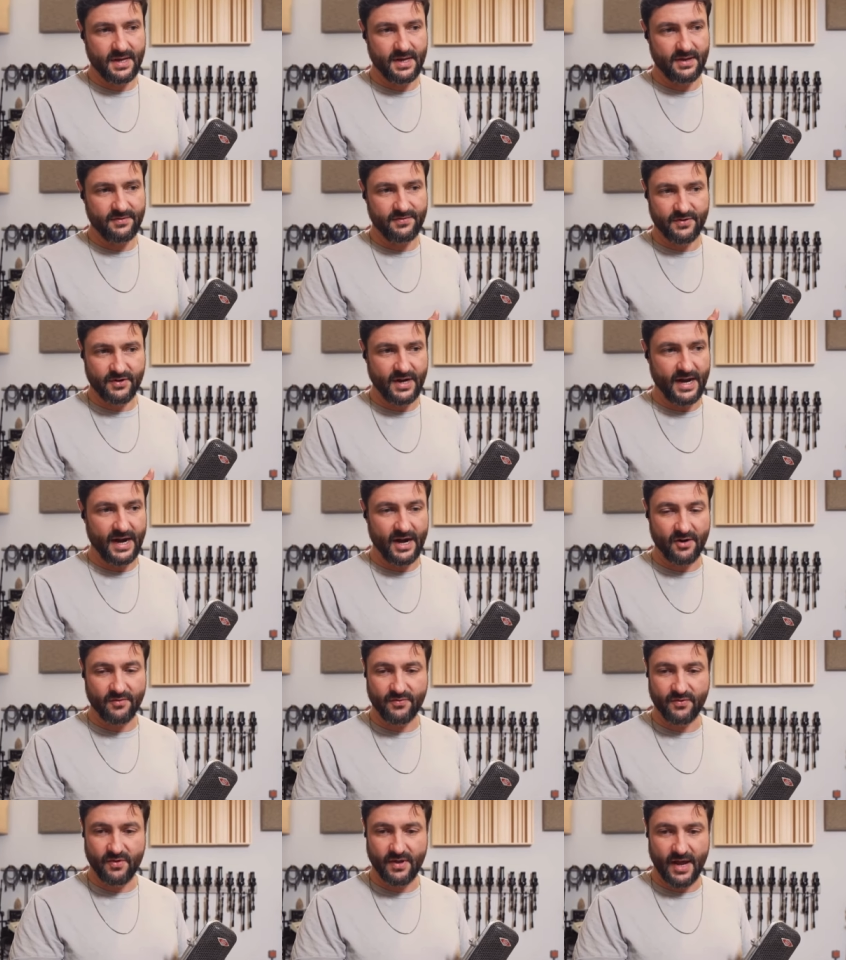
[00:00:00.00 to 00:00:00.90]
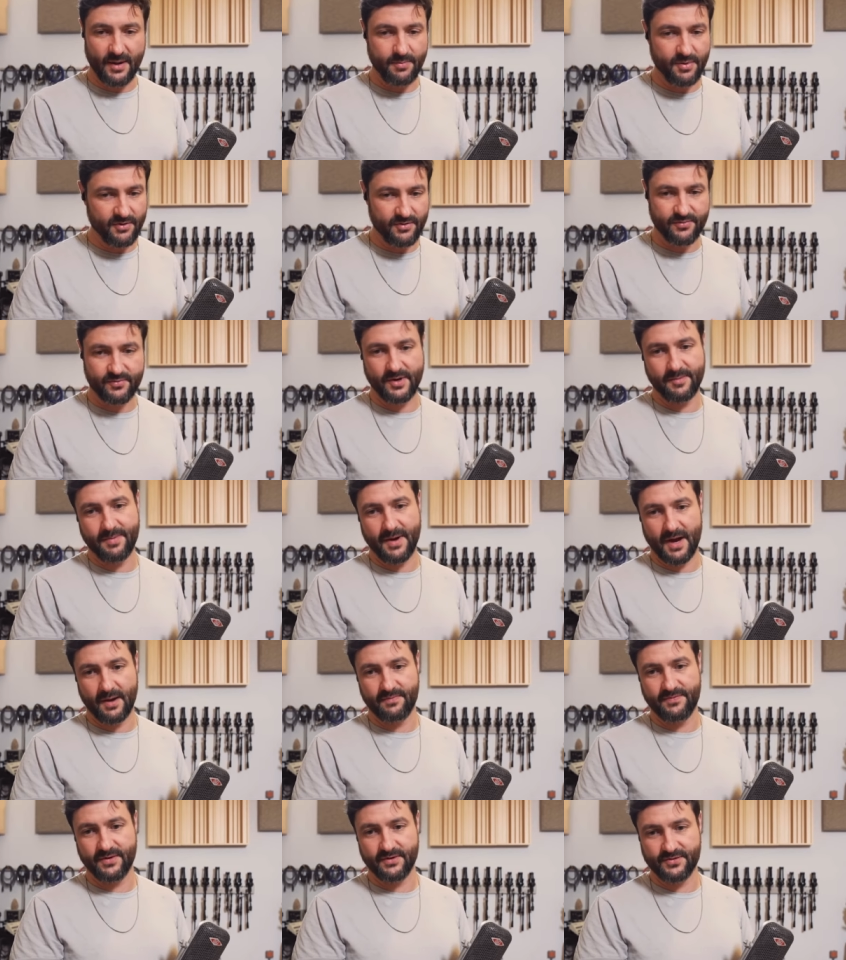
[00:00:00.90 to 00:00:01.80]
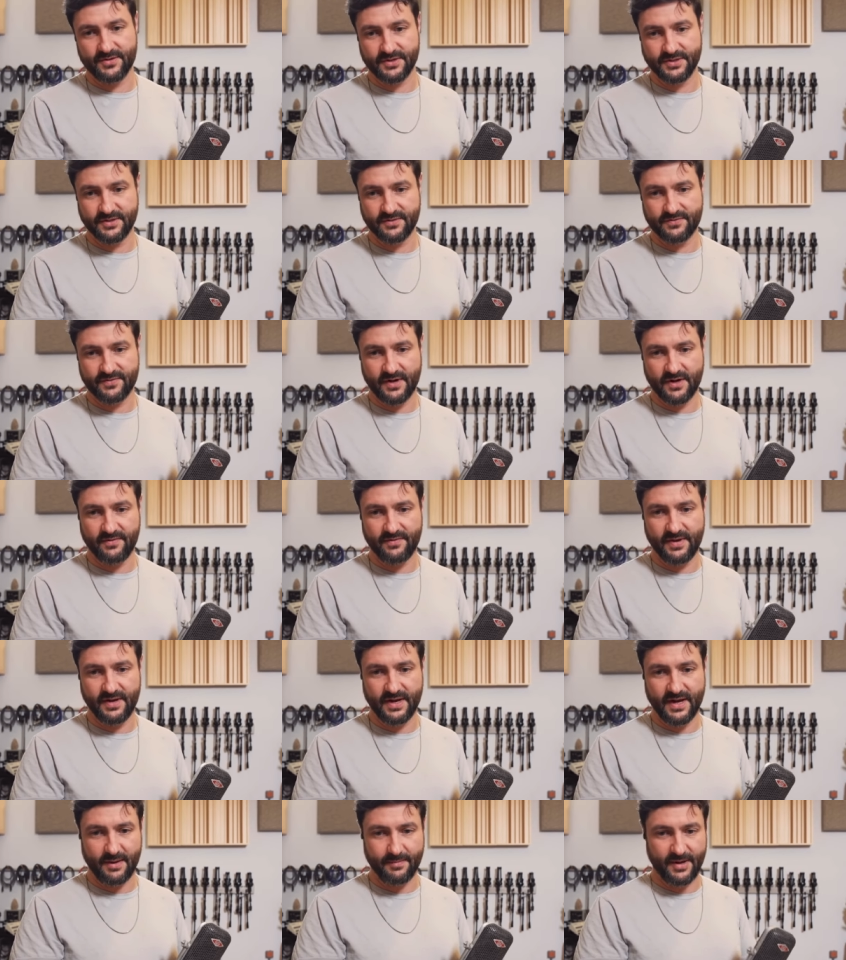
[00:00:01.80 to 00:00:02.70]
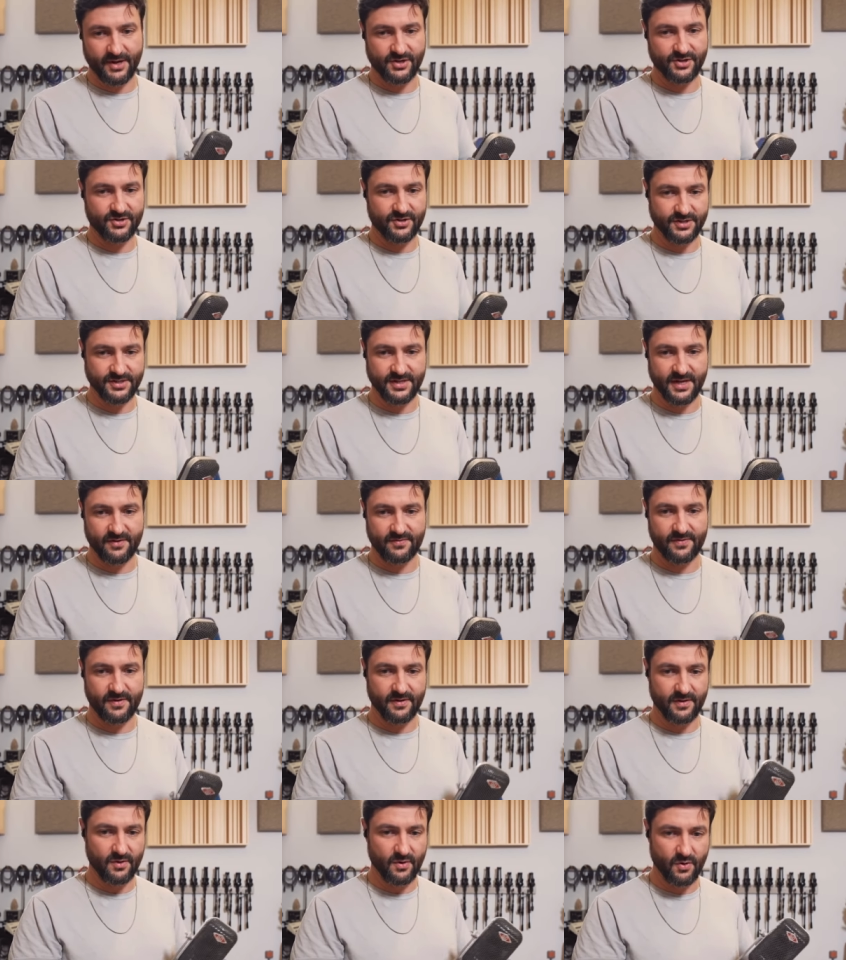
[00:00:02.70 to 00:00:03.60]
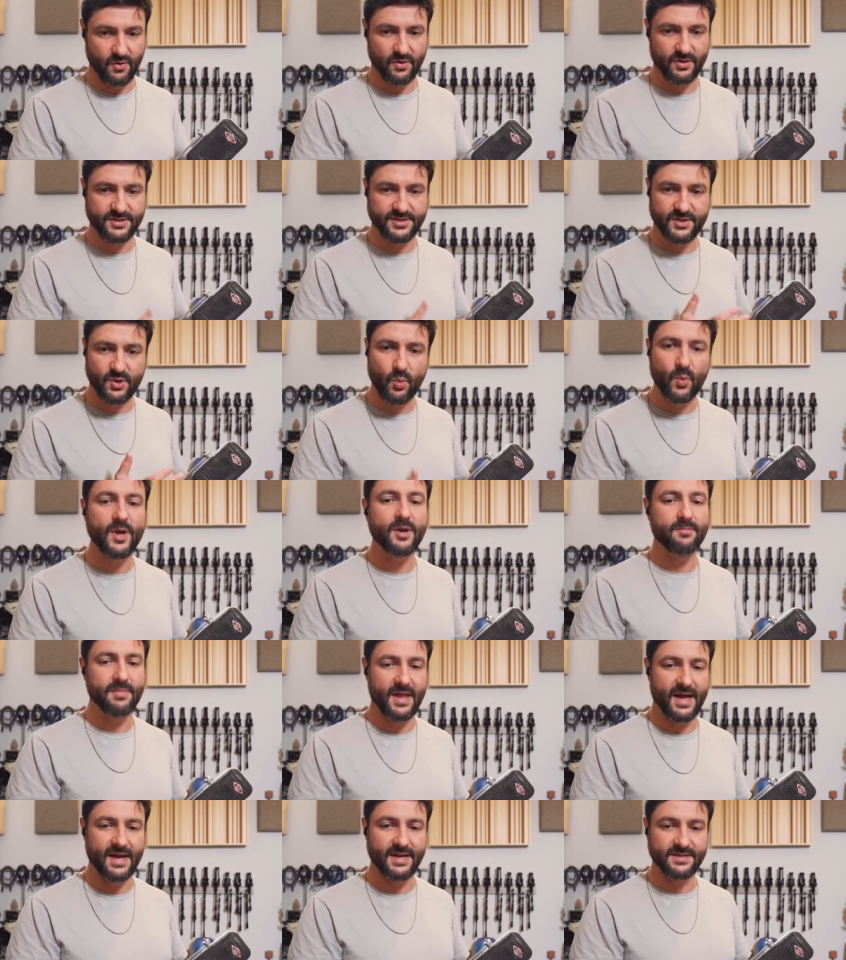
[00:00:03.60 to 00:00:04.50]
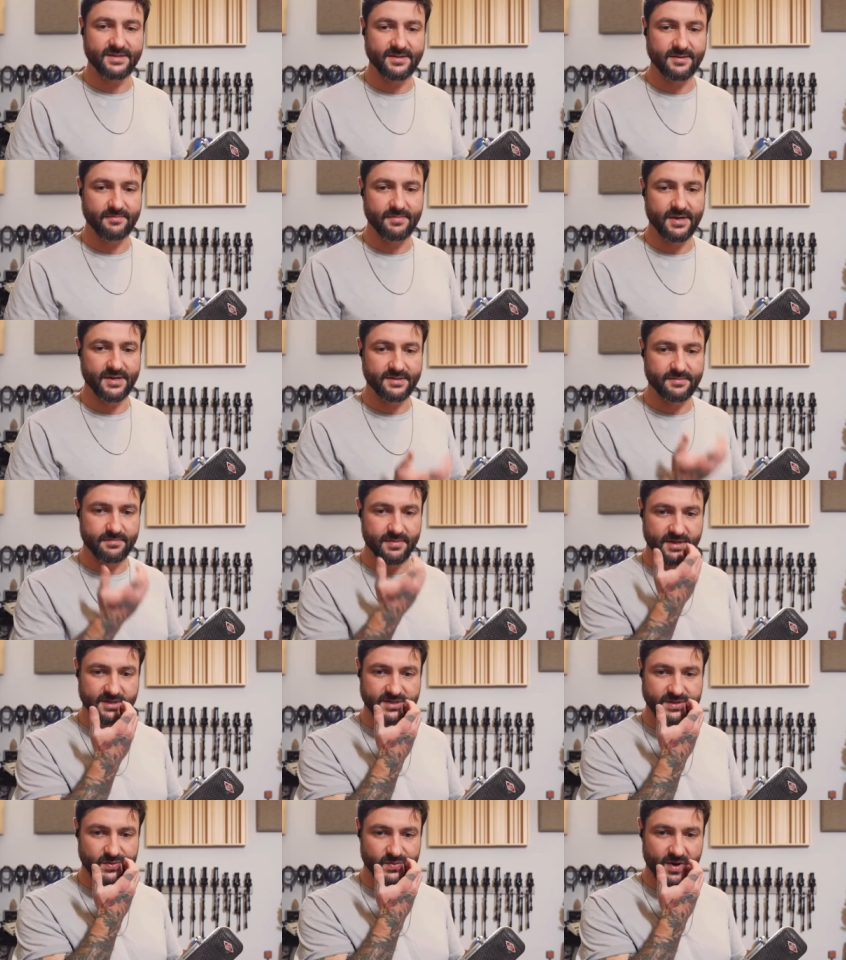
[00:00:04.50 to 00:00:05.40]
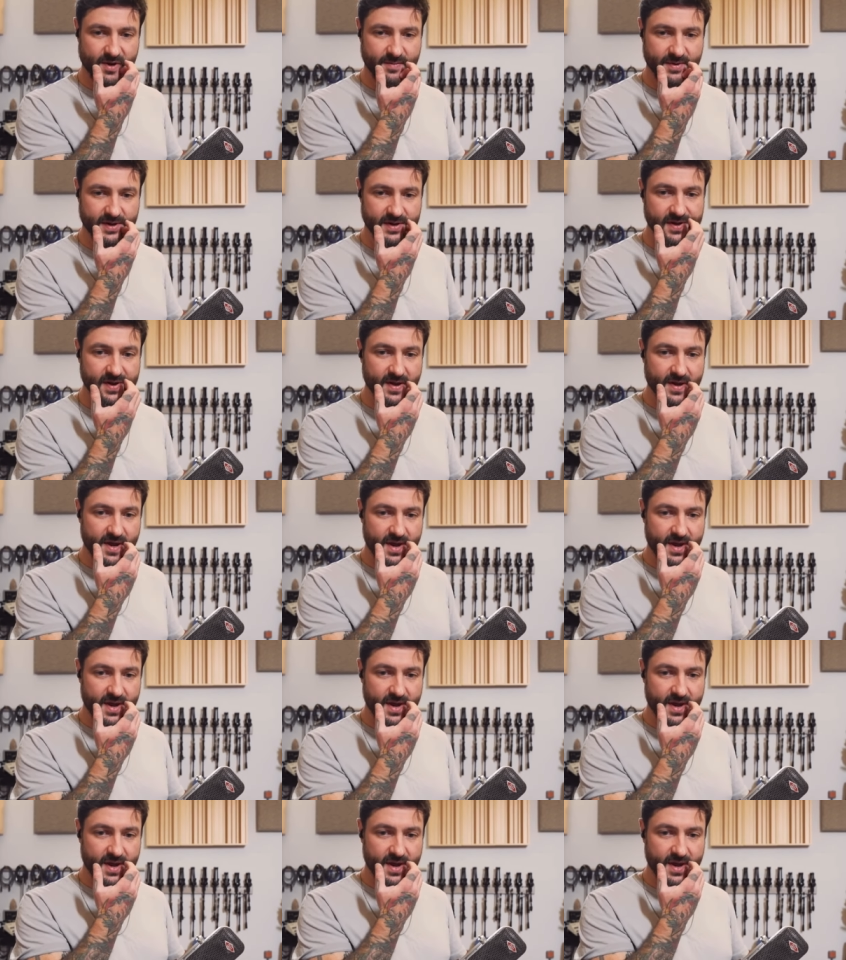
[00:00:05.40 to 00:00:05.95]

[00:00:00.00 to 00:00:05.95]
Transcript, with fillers: If you're careful, I put three pop filters in front of it, and I make sure it's not in yeah. front of the hole. It's the wind blast that busts busts the ribbon.